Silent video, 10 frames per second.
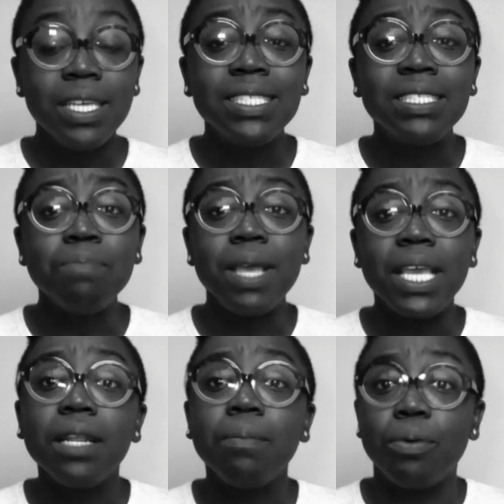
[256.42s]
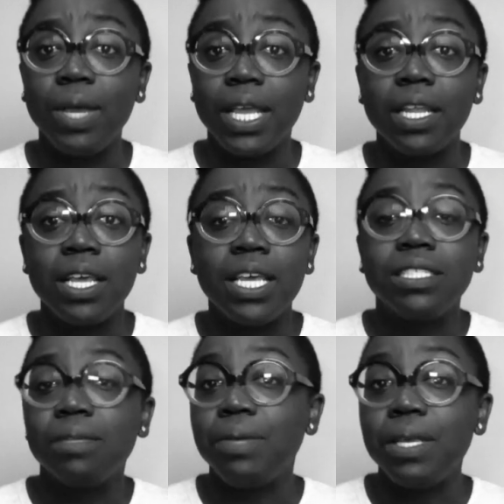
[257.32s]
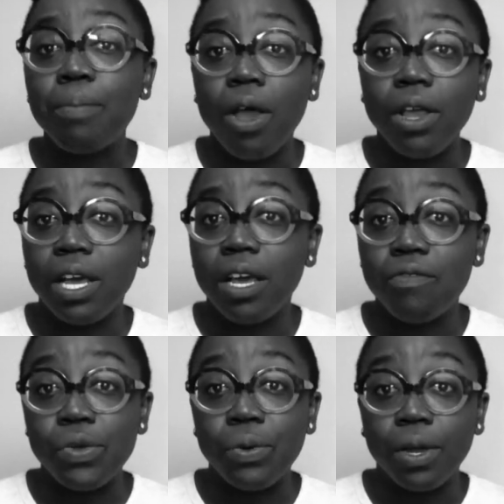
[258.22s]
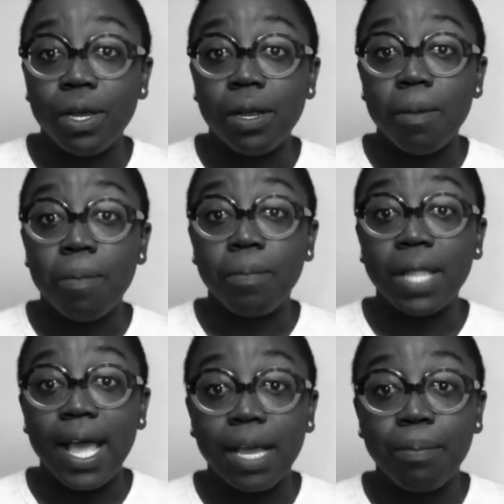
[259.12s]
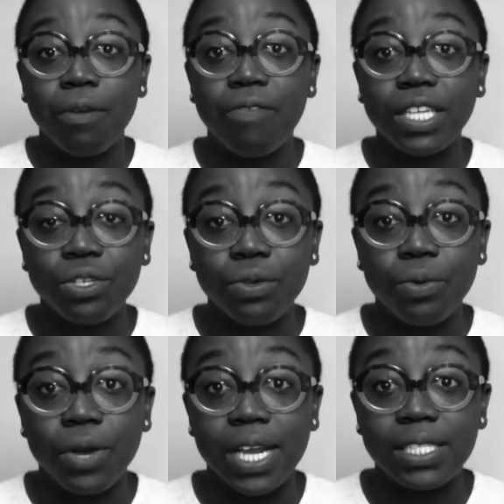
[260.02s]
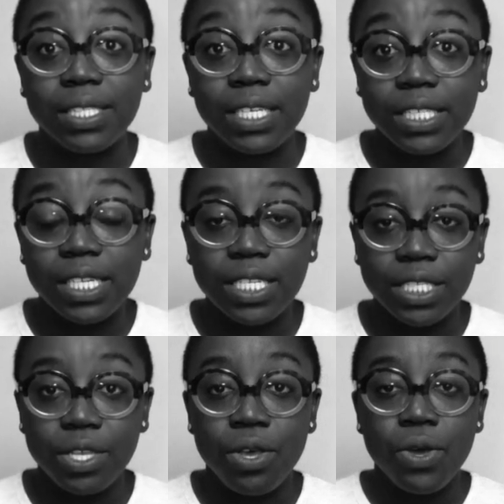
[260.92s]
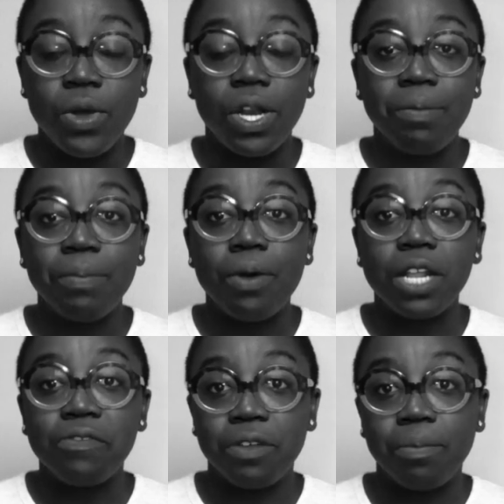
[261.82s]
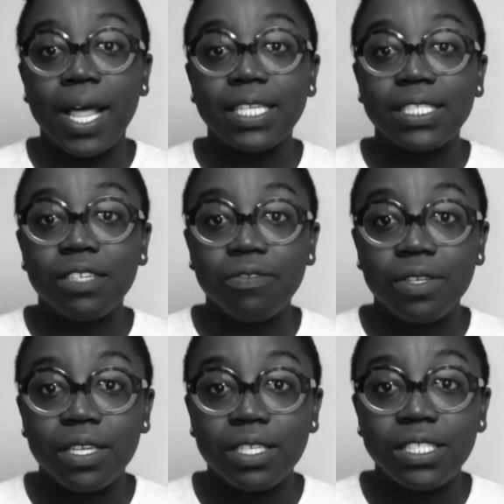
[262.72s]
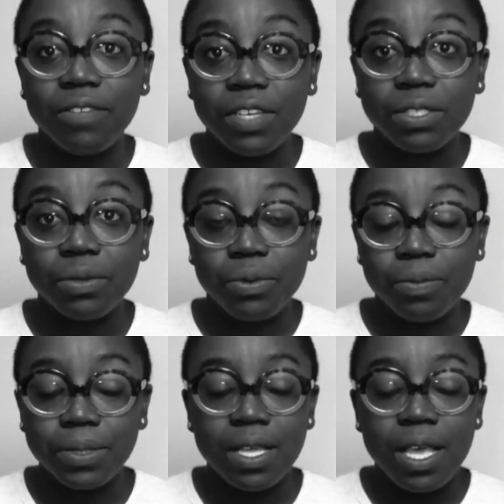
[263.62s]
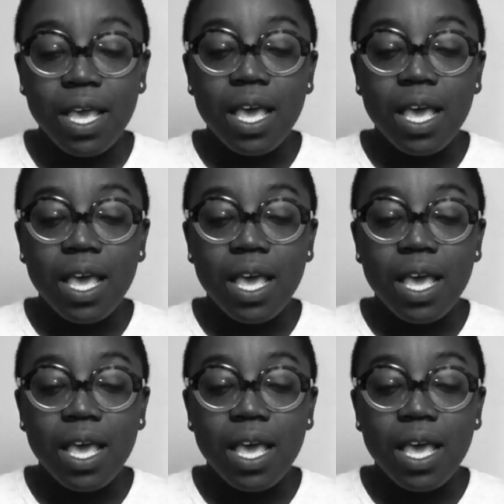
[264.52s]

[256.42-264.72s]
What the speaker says: is to make it a point to be part of your Black professional organizations or to be part of your Black civics groups.